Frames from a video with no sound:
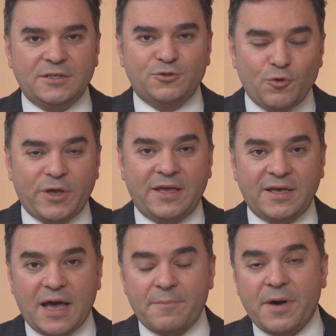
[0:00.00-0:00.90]

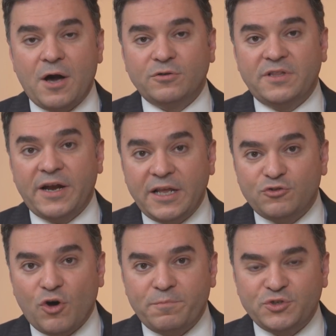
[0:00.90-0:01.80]
talking about the
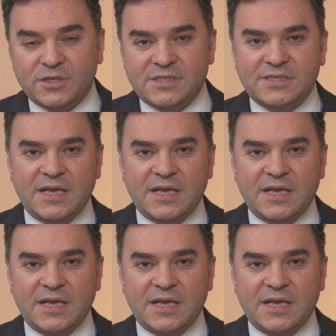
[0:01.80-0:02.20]
red options